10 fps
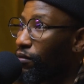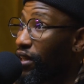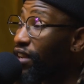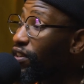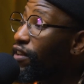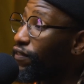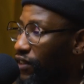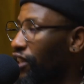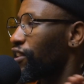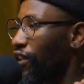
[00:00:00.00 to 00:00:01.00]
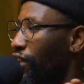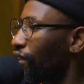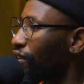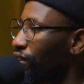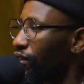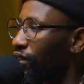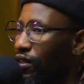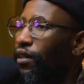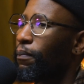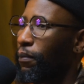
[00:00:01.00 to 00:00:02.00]
even if, let's say,
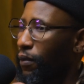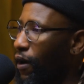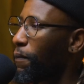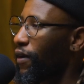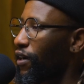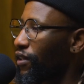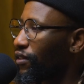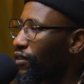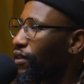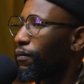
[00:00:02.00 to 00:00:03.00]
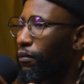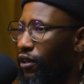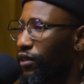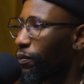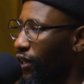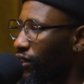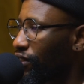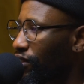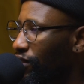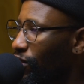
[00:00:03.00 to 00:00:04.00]
there's a proper
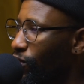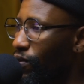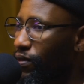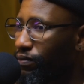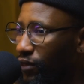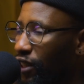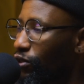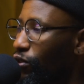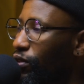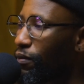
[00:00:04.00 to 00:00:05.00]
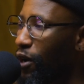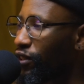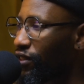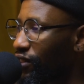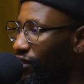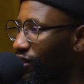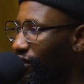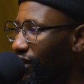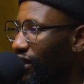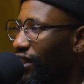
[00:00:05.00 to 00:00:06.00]
prospect who ticks all the
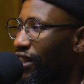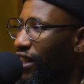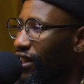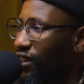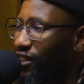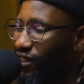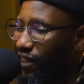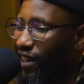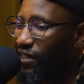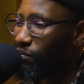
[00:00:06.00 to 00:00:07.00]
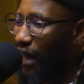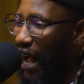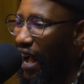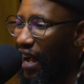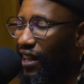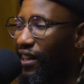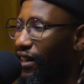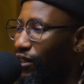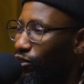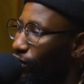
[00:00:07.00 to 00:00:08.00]
boxes, and it's just like,
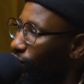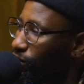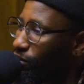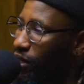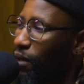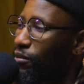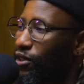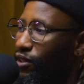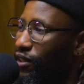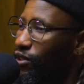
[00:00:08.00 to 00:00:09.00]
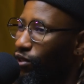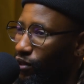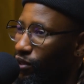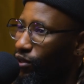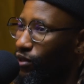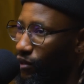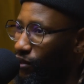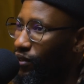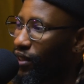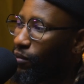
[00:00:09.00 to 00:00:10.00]
grand dog, I'm just going to choose
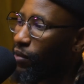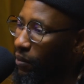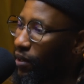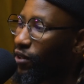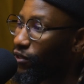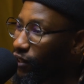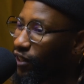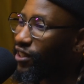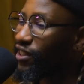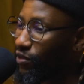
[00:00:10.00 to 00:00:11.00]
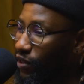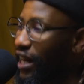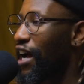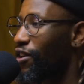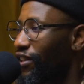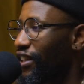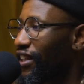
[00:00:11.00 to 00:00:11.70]
to buy my own curtains for now.